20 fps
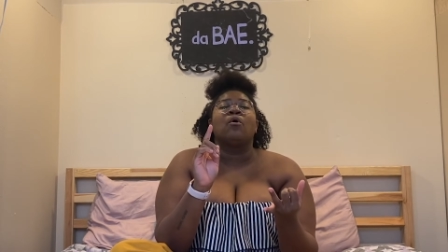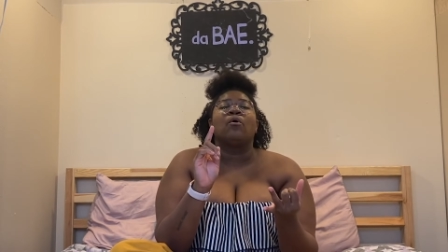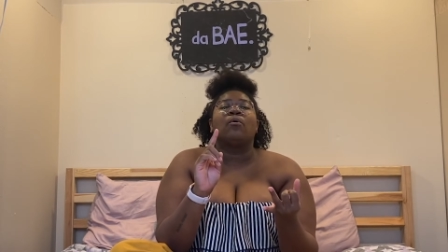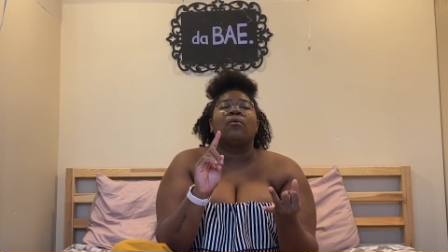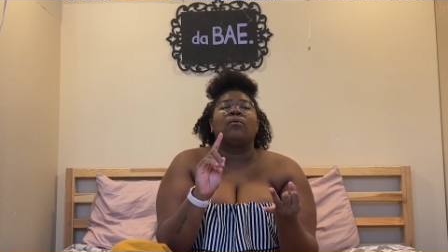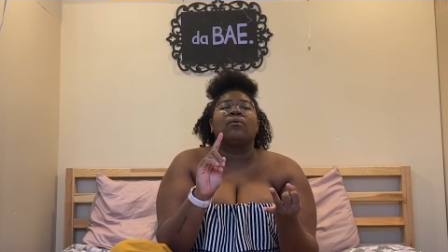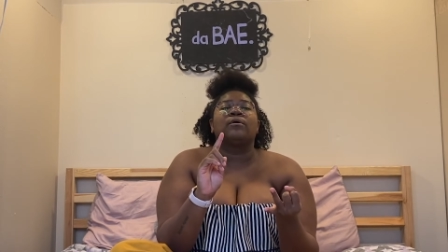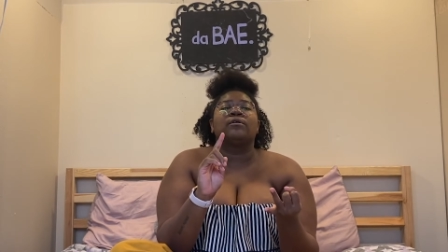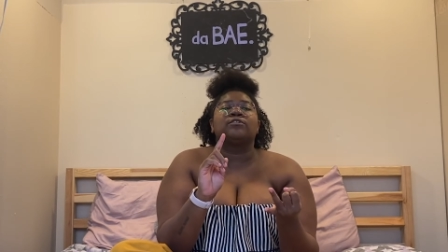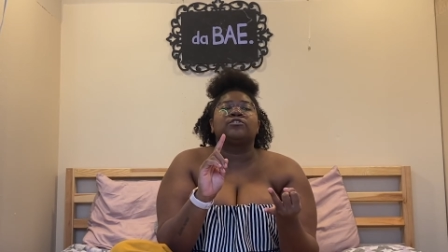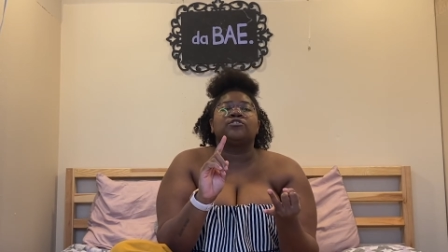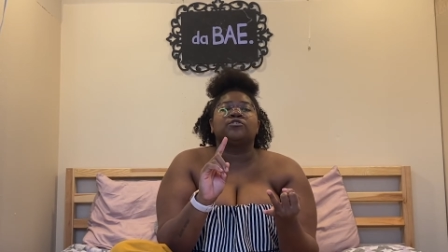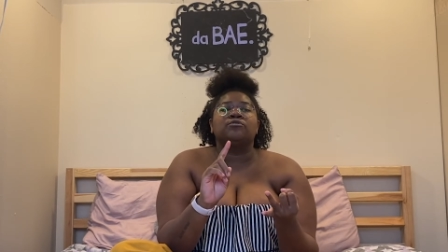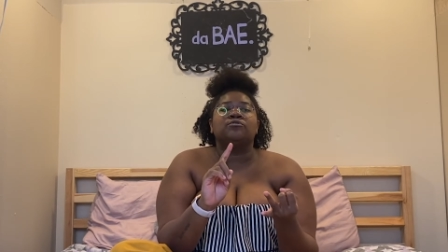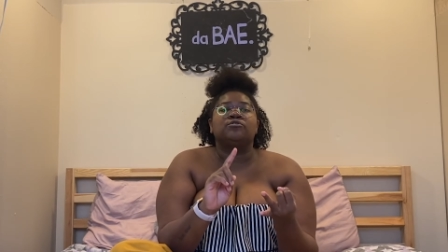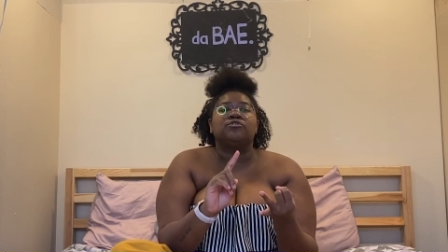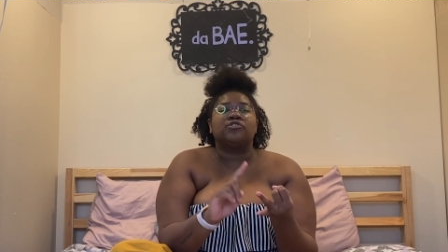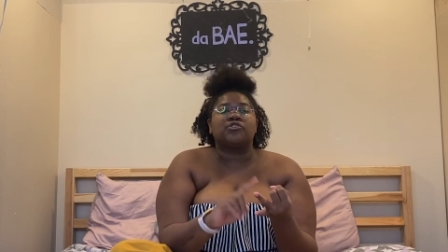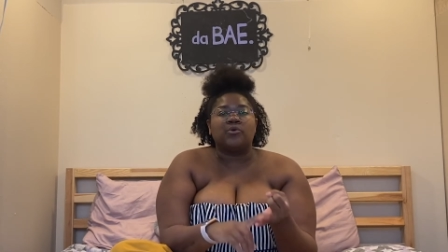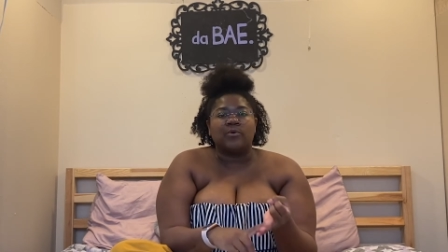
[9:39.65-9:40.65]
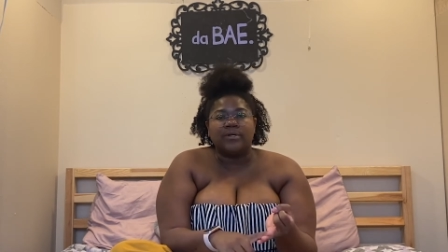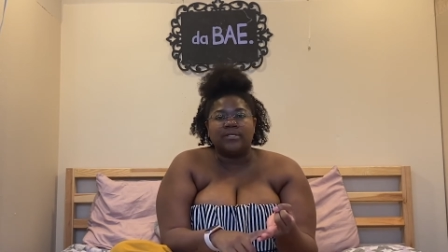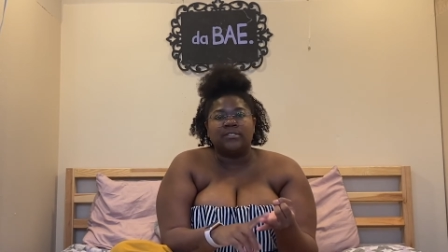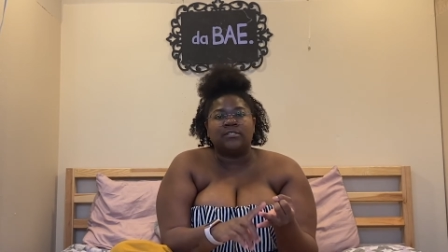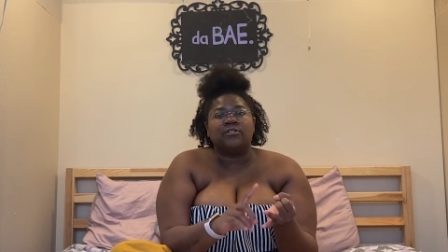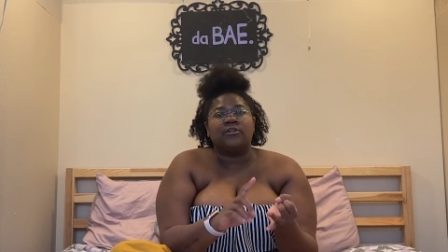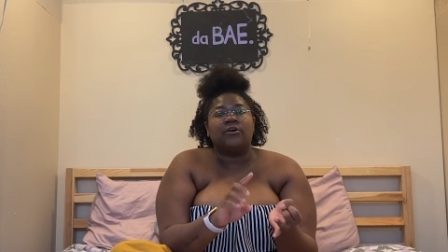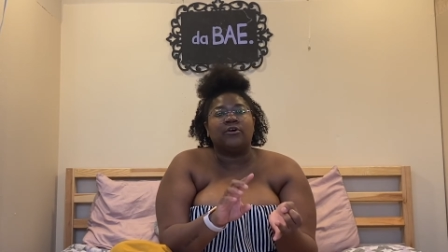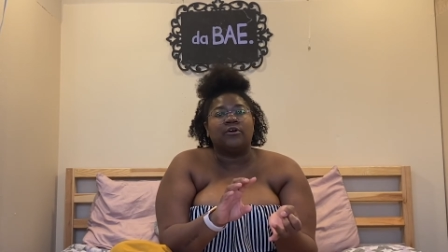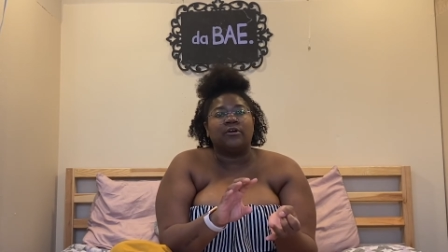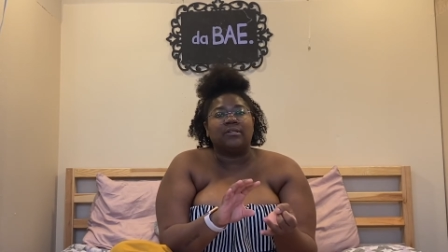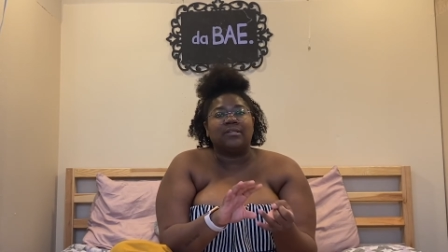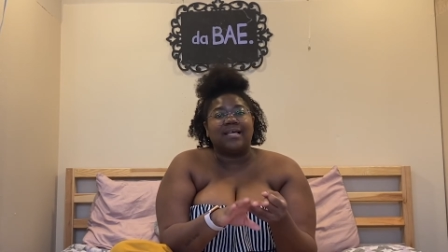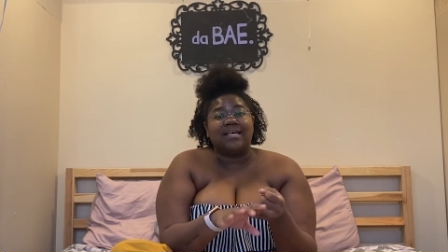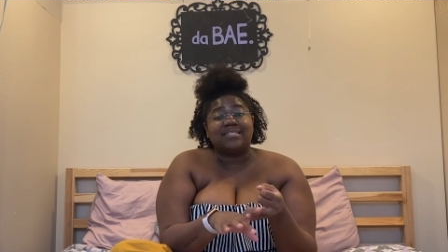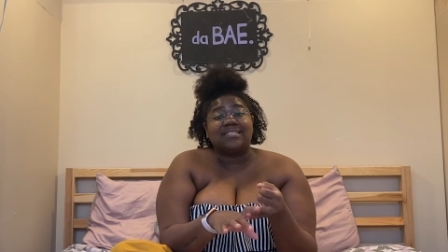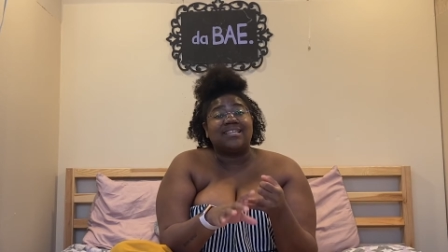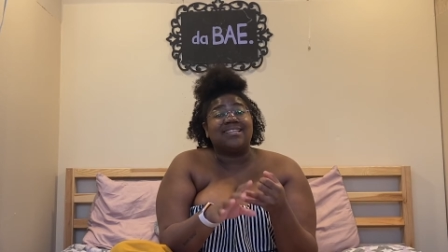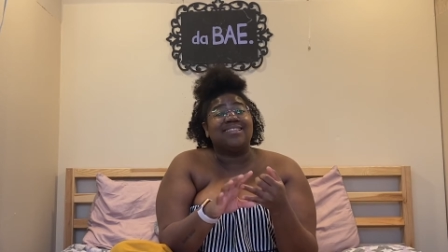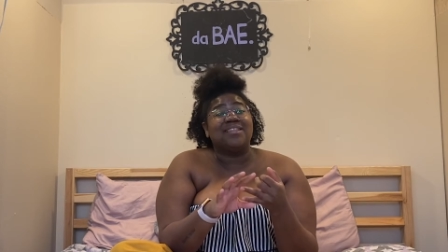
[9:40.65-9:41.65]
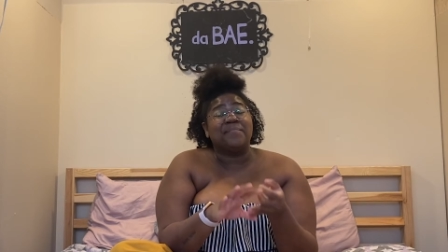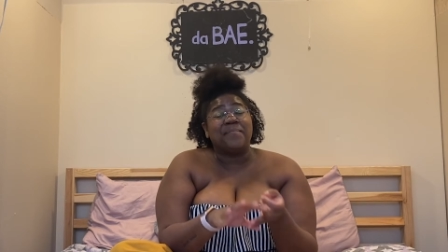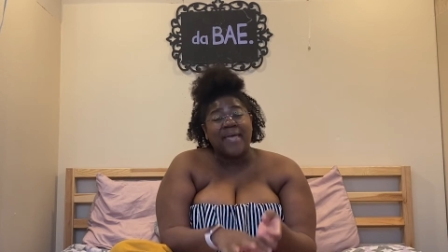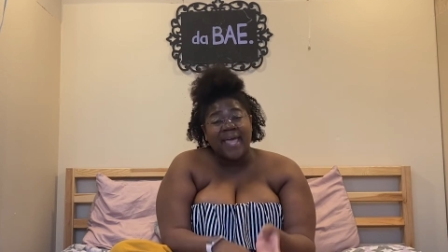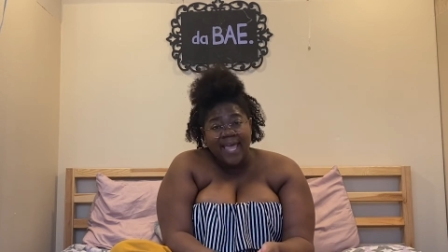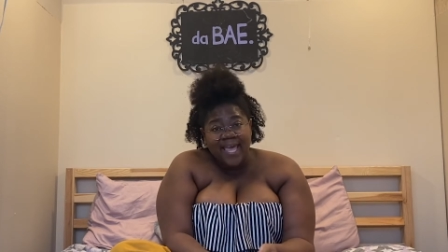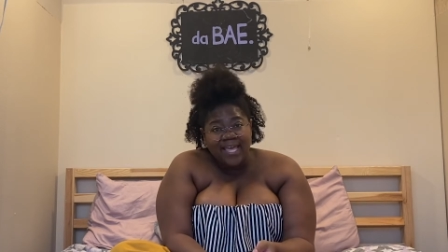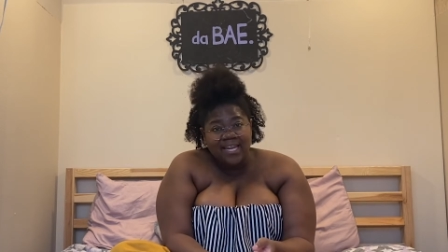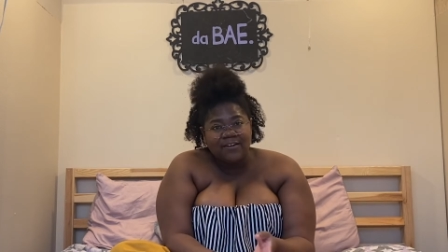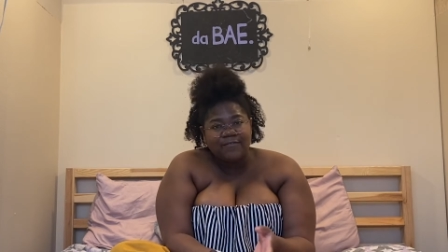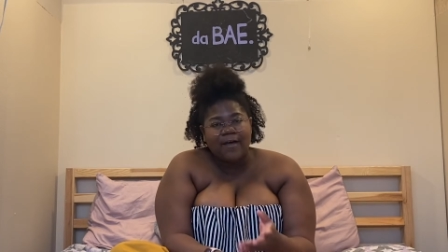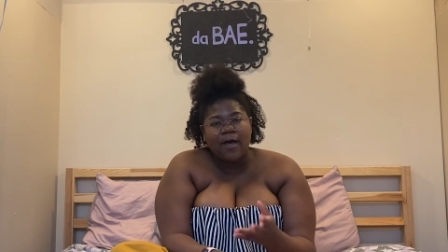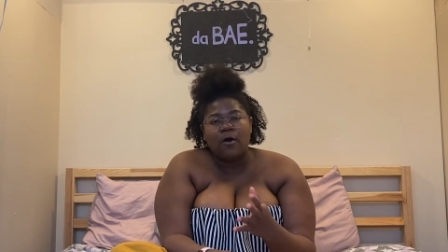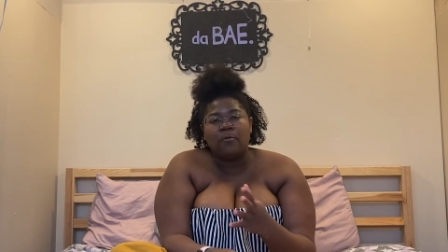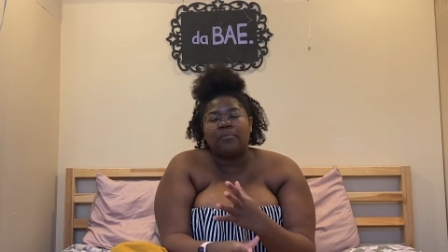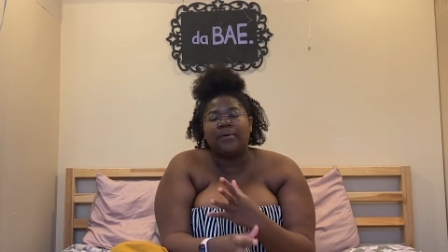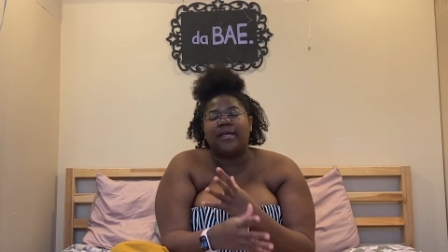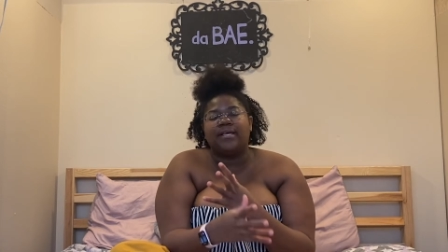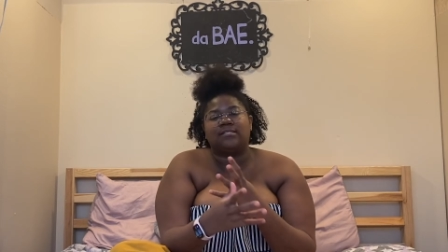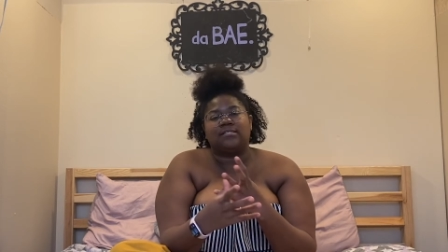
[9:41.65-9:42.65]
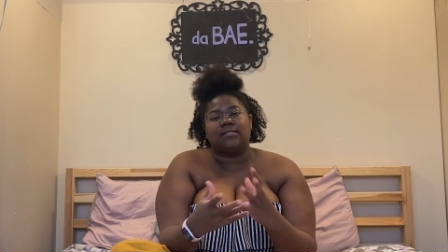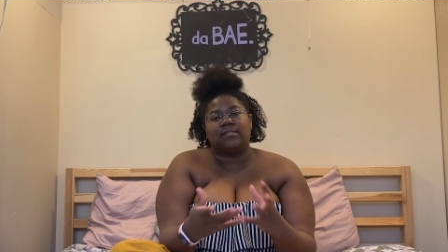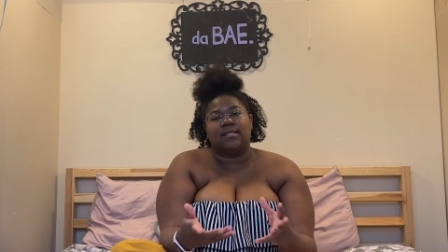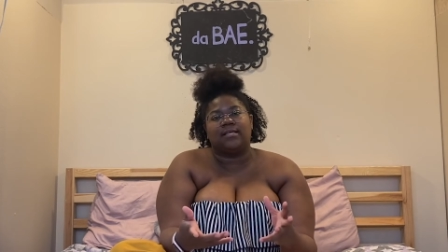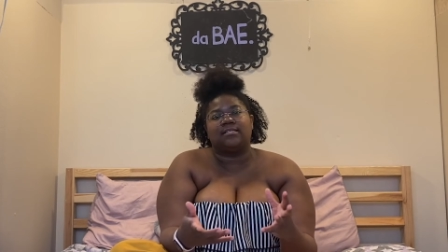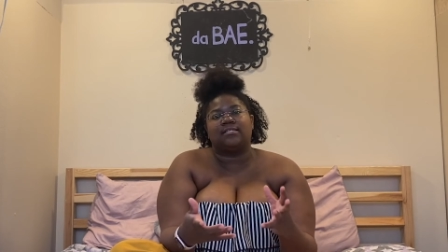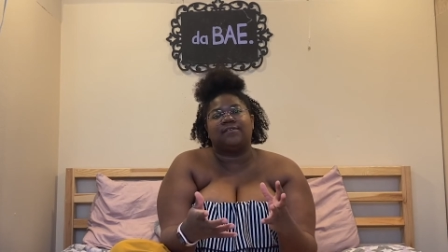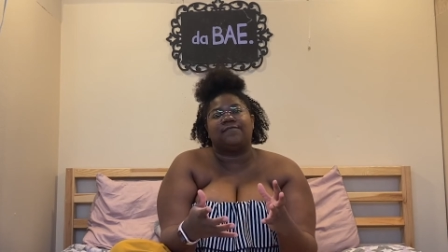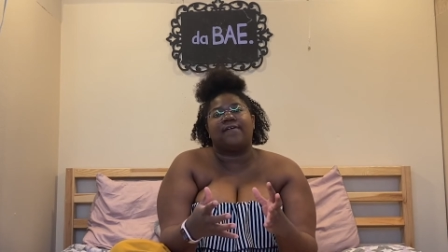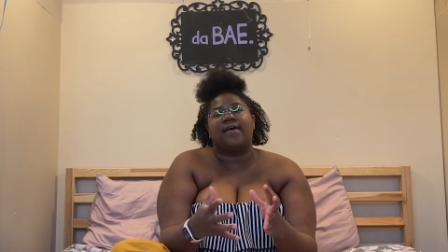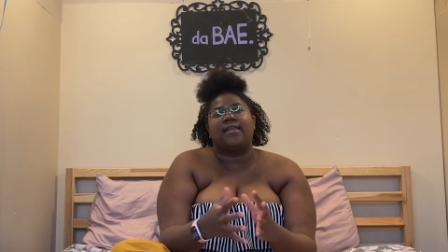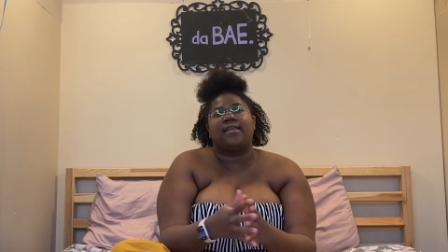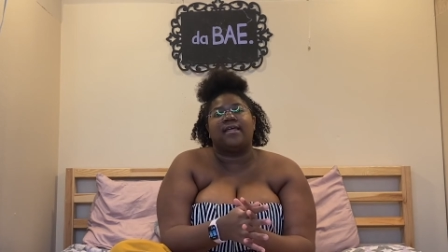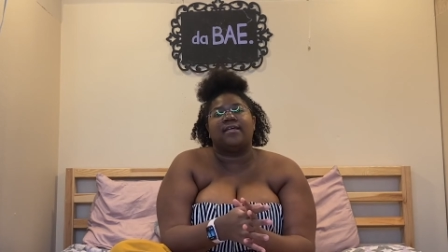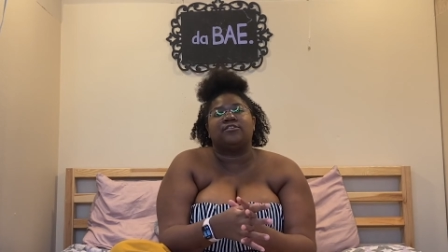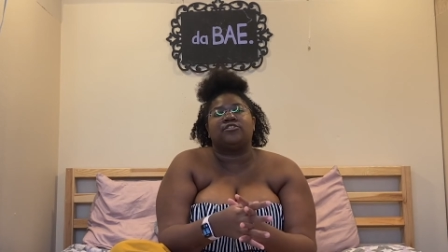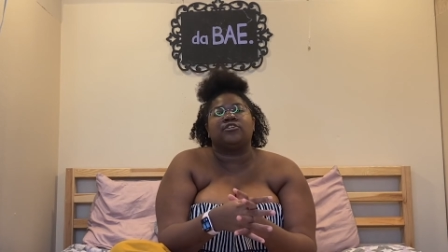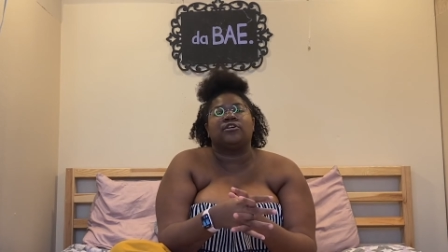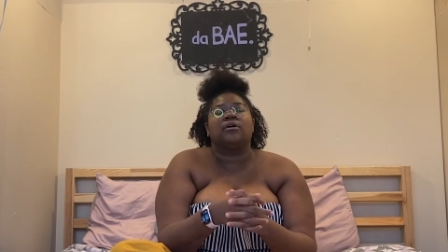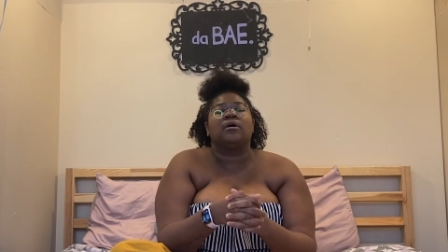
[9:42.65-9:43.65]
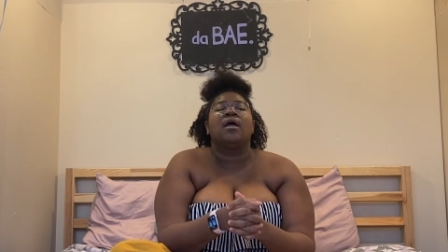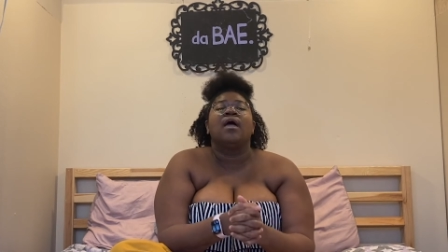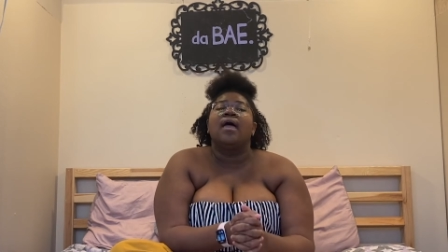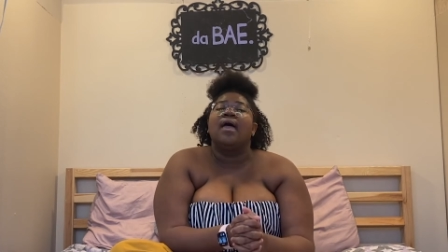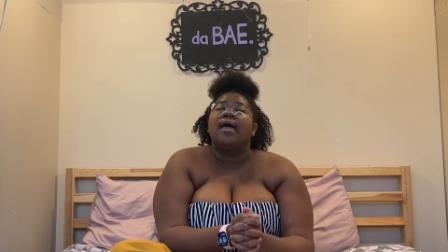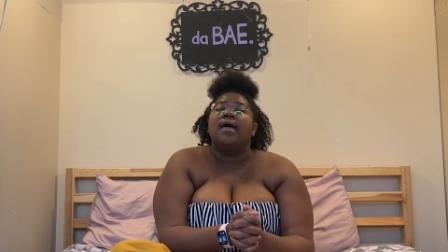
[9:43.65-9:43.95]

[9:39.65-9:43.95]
or to shorten or lessen the pain of outbreaks and things of that nature.